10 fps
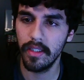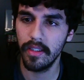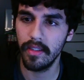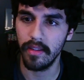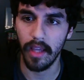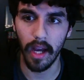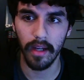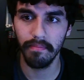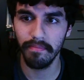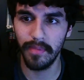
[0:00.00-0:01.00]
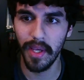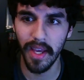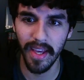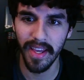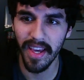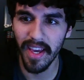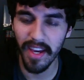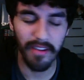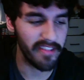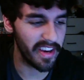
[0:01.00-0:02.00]
yeah,
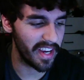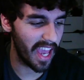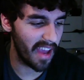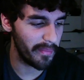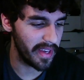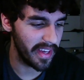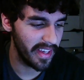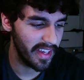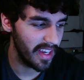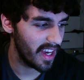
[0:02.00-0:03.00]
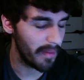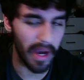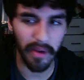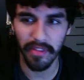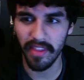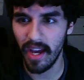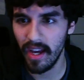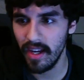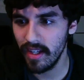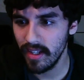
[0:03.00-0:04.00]
very happy about that.
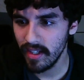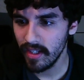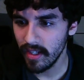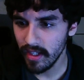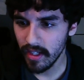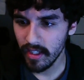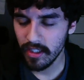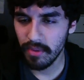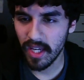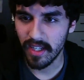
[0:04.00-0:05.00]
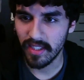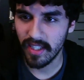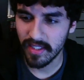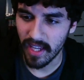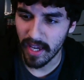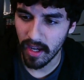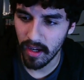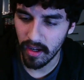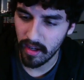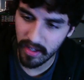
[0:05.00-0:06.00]
Just because it's like,
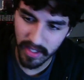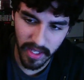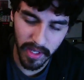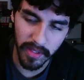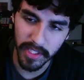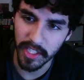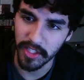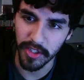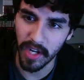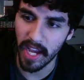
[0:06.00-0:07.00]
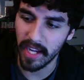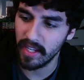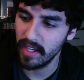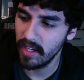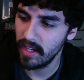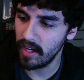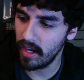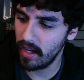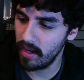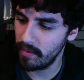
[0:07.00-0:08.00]
it was such a drag.
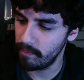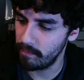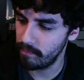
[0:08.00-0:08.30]
Um,